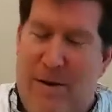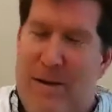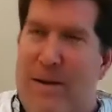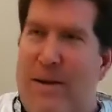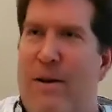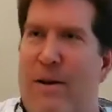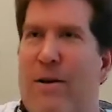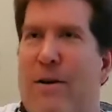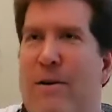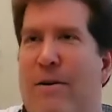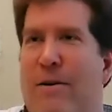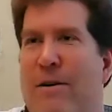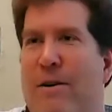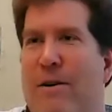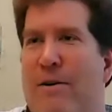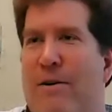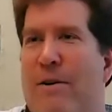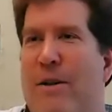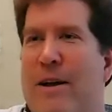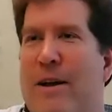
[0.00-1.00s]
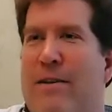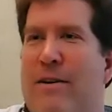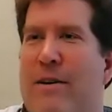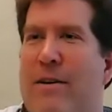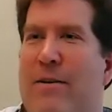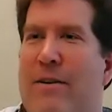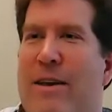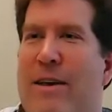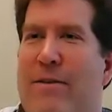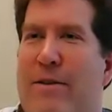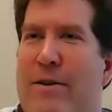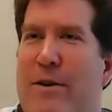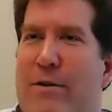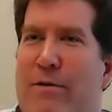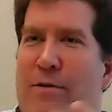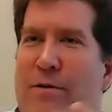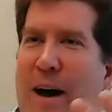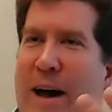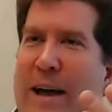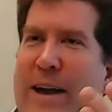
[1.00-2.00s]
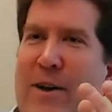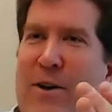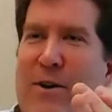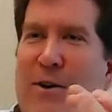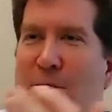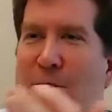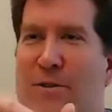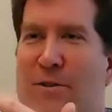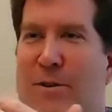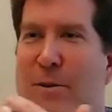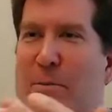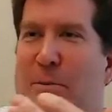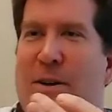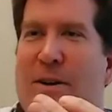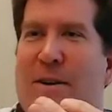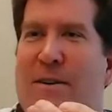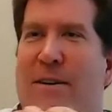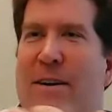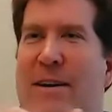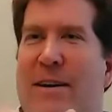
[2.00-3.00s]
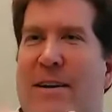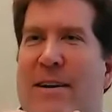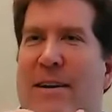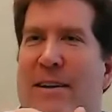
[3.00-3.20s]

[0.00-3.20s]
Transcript: You're like giving your final or something, right?